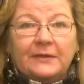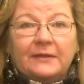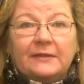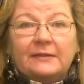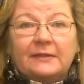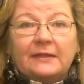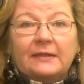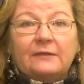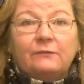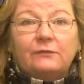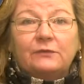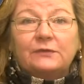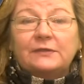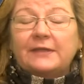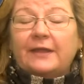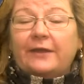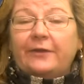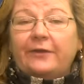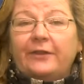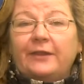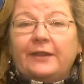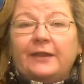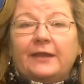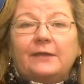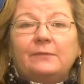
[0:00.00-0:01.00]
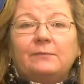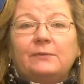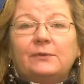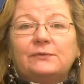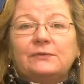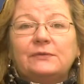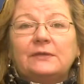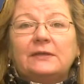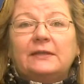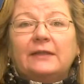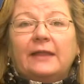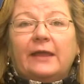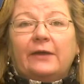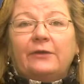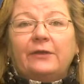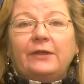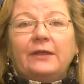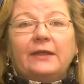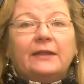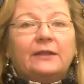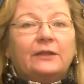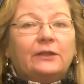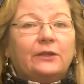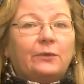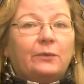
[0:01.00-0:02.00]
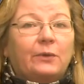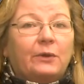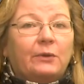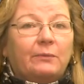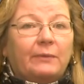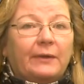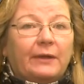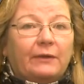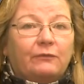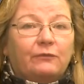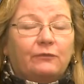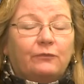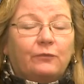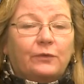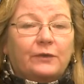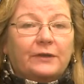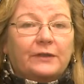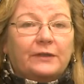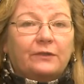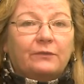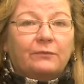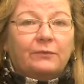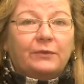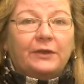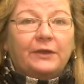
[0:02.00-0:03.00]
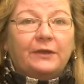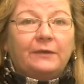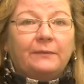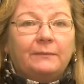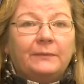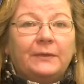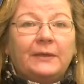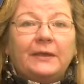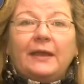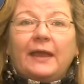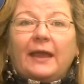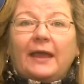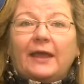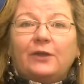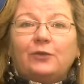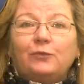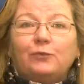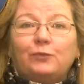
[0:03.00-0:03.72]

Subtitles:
Then for Saturday night, mostly cloudy and a low around 43. And